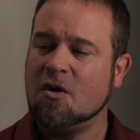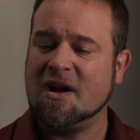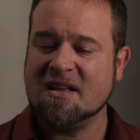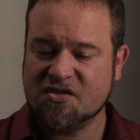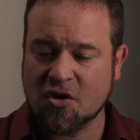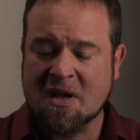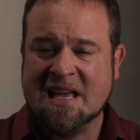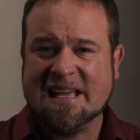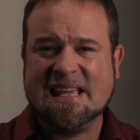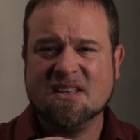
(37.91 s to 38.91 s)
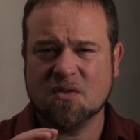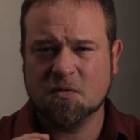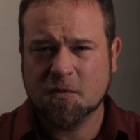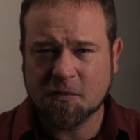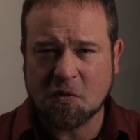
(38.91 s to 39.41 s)
All right, so he is
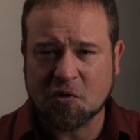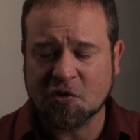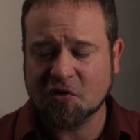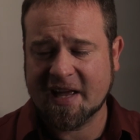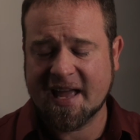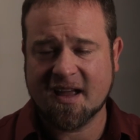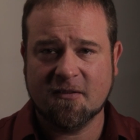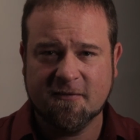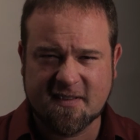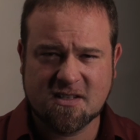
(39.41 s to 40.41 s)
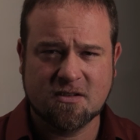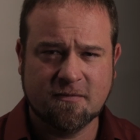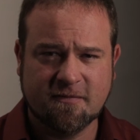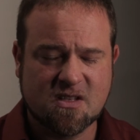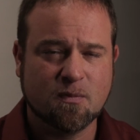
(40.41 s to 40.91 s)
in full
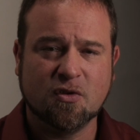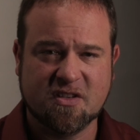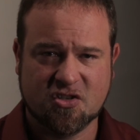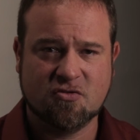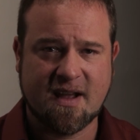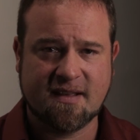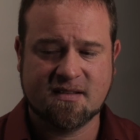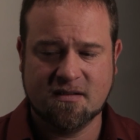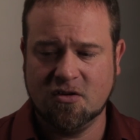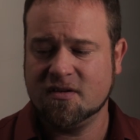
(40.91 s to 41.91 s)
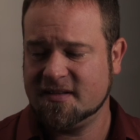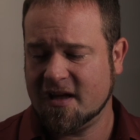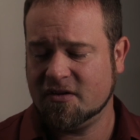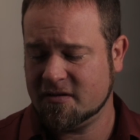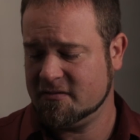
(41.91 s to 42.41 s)
visible distress. You can
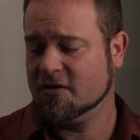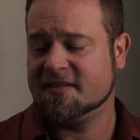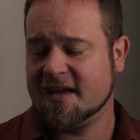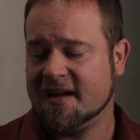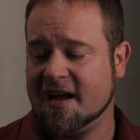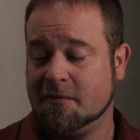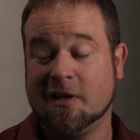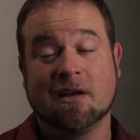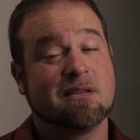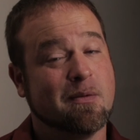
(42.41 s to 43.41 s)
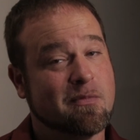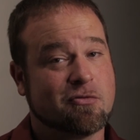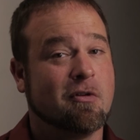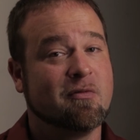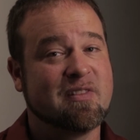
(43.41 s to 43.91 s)
tell. You can look at that guy and be like,
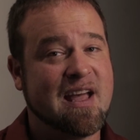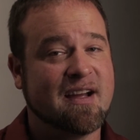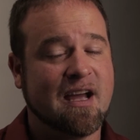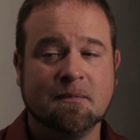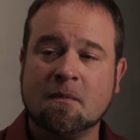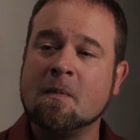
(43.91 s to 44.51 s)
something's wrong with that guy.